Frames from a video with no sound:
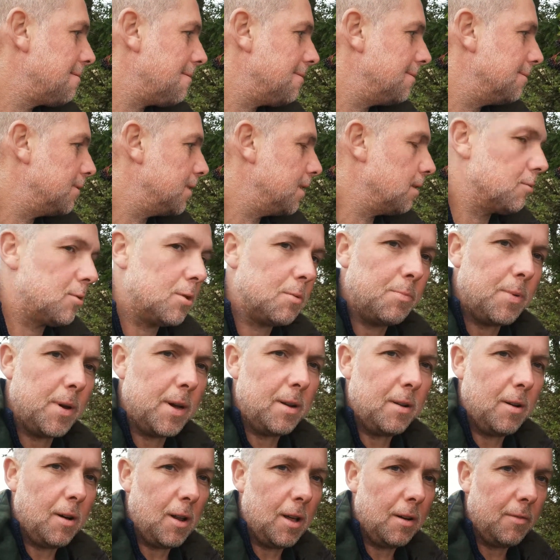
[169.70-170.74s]
without spitting
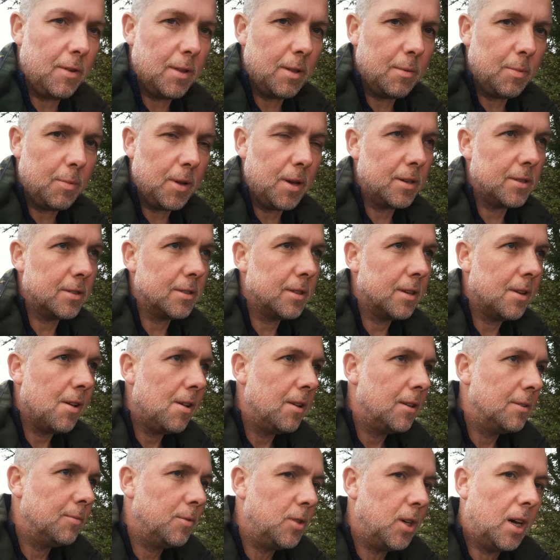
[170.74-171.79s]
all over the place.
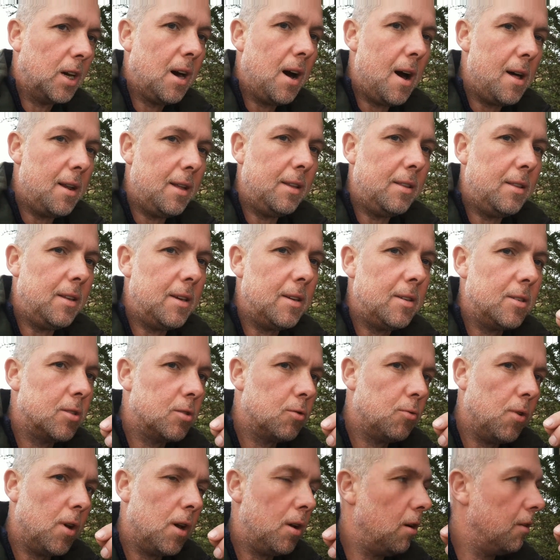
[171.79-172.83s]
You can't eat these
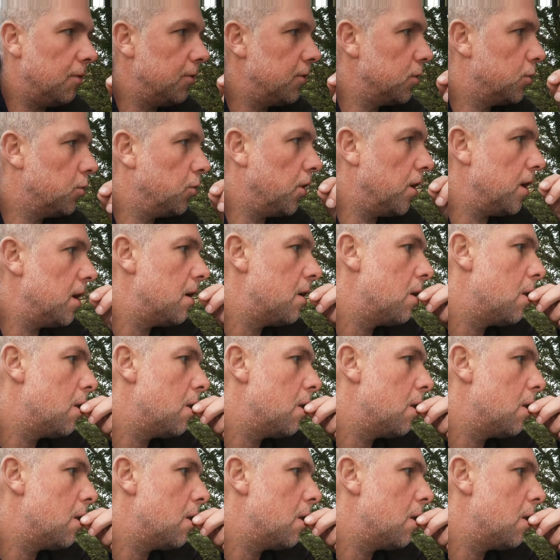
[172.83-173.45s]
straight off the tree